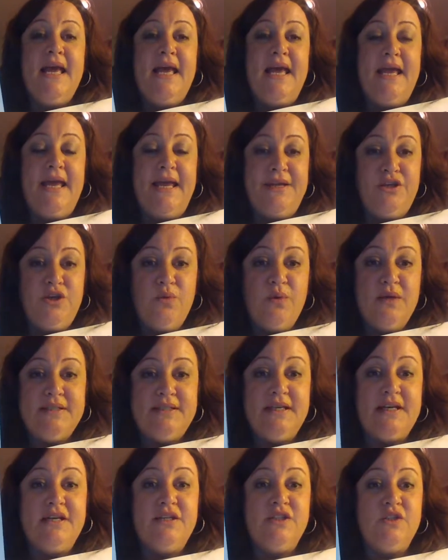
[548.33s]
and you as
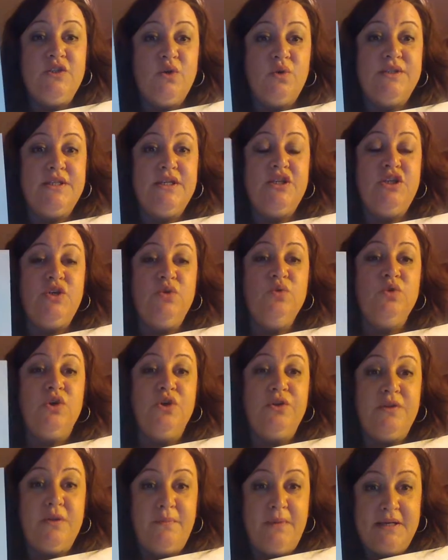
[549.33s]
the consultant, you
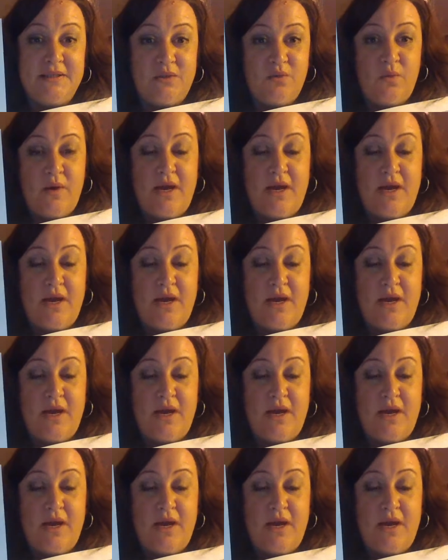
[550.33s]
learn the best